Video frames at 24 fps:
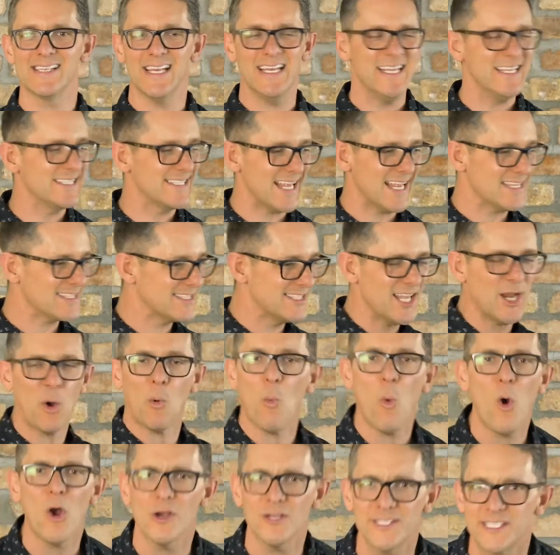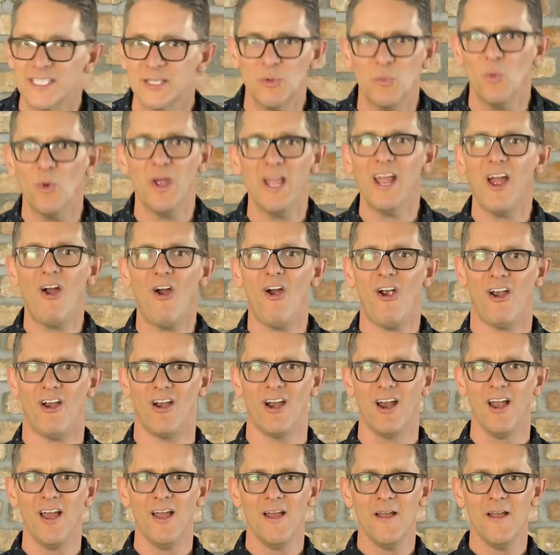and he says, they're worse than we are.